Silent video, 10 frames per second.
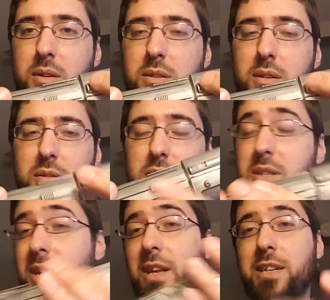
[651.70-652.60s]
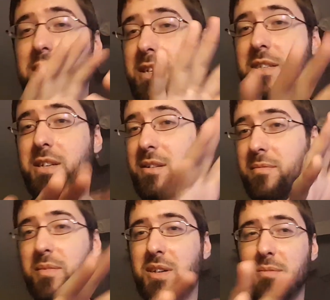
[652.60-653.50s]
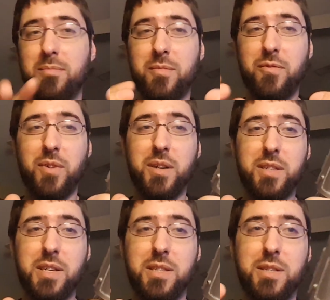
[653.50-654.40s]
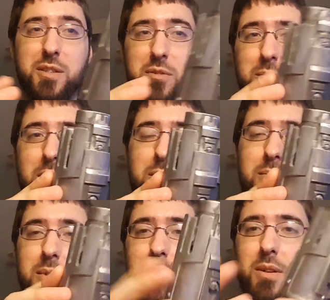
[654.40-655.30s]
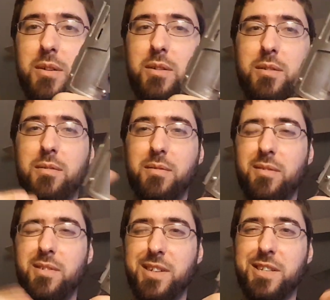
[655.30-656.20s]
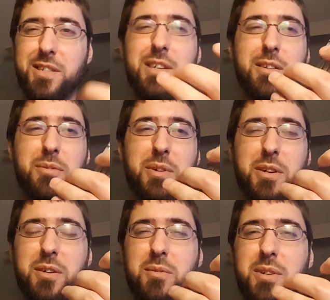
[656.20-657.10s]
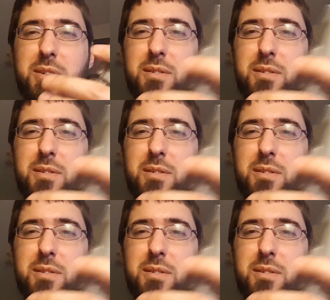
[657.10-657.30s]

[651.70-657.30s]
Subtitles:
So since I like Teensy, the font Teensy so well, this is another really good one.